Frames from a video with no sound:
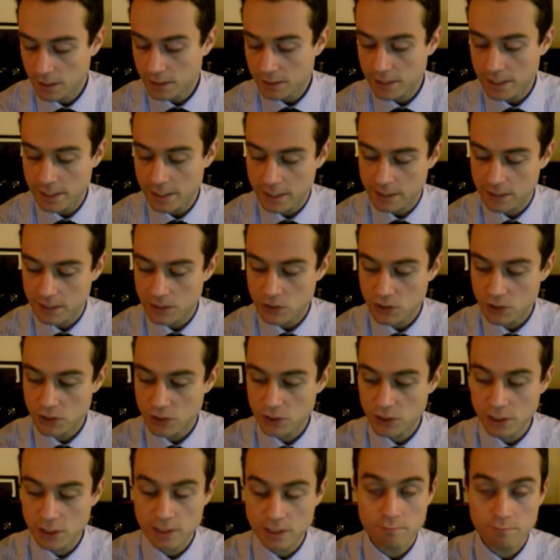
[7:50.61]
take a
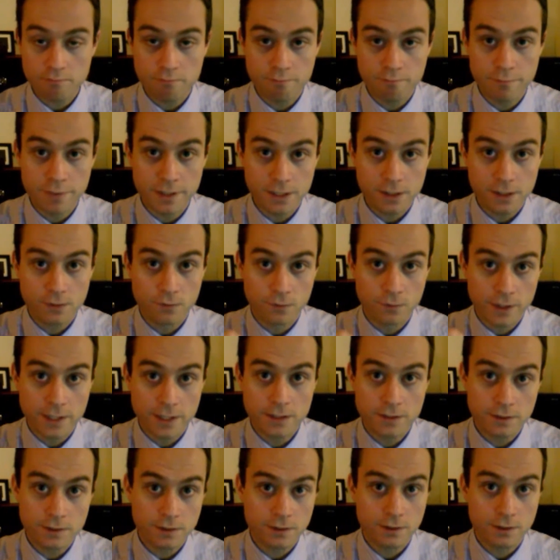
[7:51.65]
cheap Bic
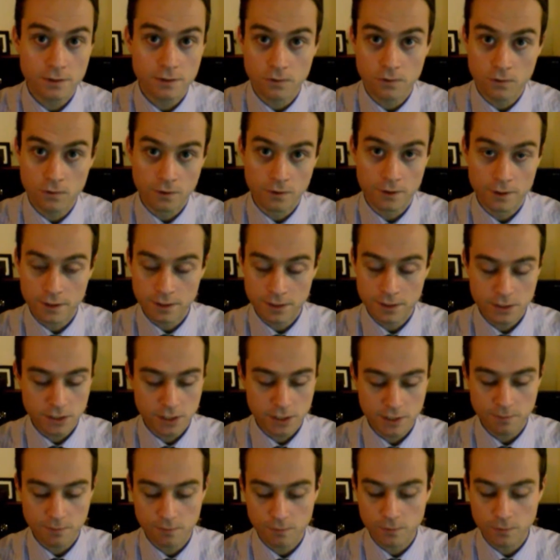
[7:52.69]
razor or a
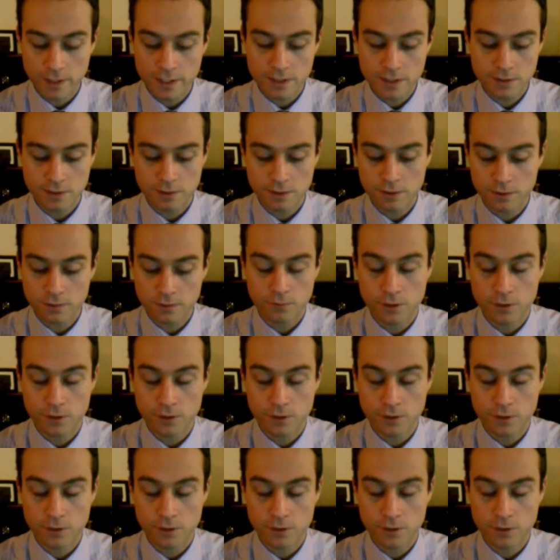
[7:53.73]
cheap razor,